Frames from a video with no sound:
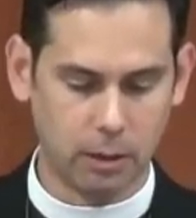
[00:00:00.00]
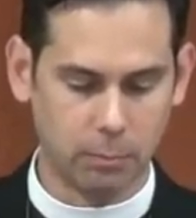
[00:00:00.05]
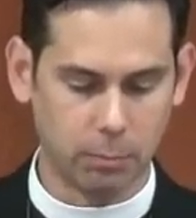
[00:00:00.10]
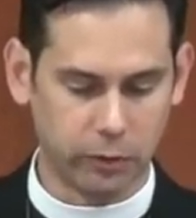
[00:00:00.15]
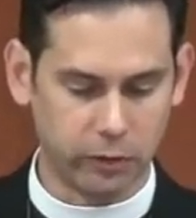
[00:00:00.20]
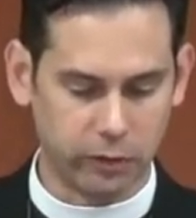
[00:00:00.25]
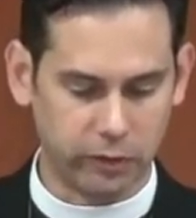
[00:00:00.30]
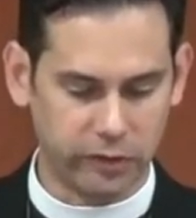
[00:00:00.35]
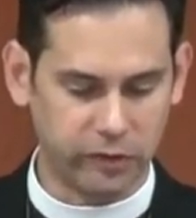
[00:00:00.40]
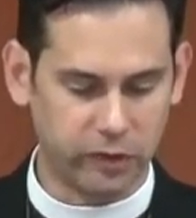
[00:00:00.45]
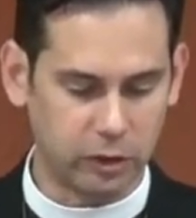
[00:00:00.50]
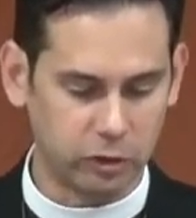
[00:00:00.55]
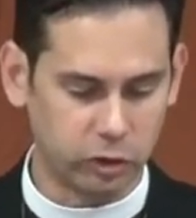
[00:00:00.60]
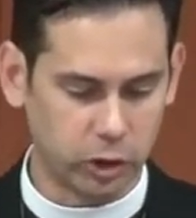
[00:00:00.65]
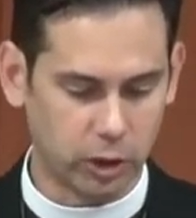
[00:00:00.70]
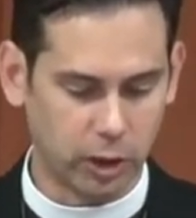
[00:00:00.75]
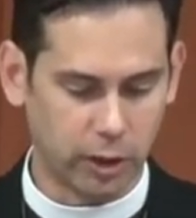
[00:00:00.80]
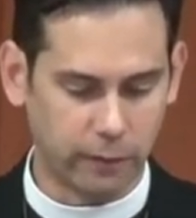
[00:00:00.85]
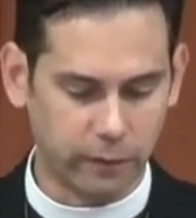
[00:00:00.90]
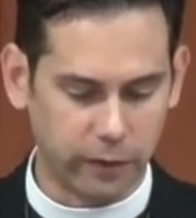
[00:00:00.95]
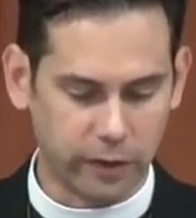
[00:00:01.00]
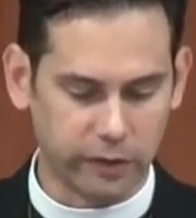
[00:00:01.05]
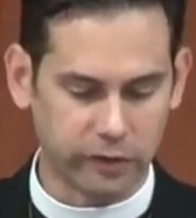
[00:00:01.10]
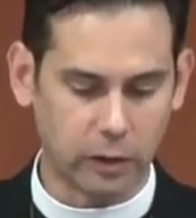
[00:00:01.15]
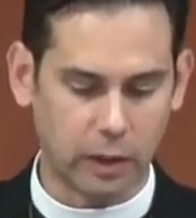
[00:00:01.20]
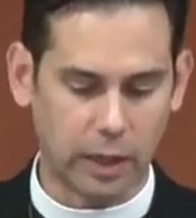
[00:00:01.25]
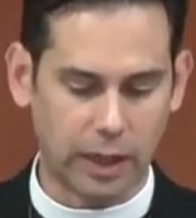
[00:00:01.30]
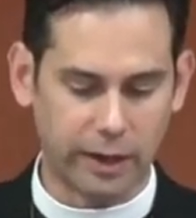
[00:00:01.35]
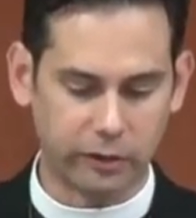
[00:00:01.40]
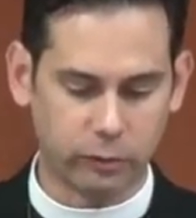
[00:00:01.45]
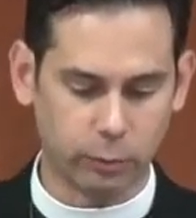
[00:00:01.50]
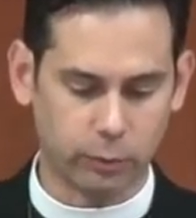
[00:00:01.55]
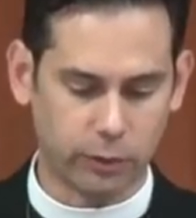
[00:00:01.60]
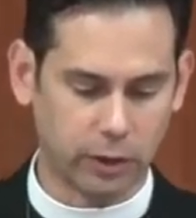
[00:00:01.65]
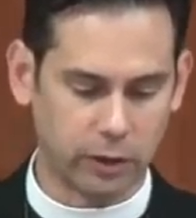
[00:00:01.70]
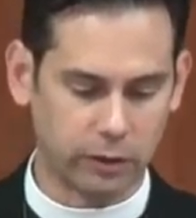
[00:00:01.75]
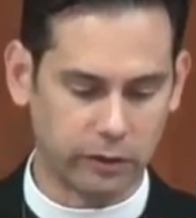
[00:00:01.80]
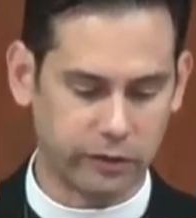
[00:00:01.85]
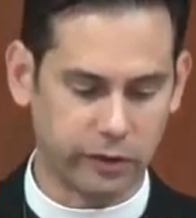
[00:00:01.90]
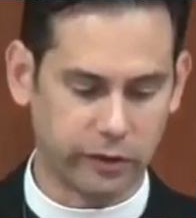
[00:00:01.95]
but the decision on this lies with the
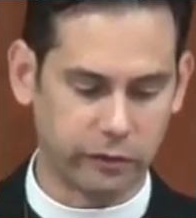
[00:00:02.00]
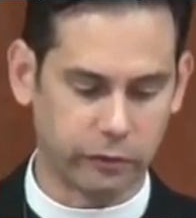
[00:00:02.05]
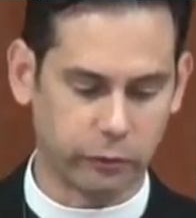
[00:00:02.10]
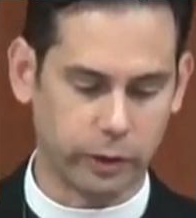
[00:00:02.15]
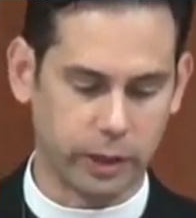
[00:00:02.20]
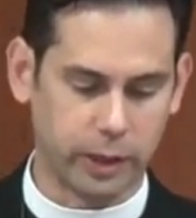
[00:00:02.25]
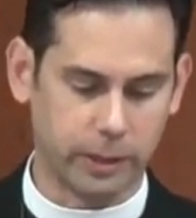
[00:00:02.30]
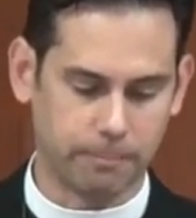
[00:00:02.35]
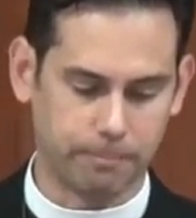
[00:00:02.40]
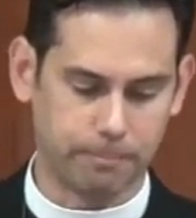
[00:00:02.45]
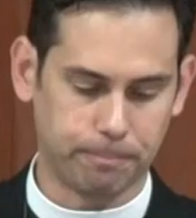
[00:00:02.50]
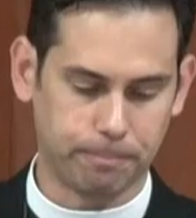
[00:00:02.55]
consistory.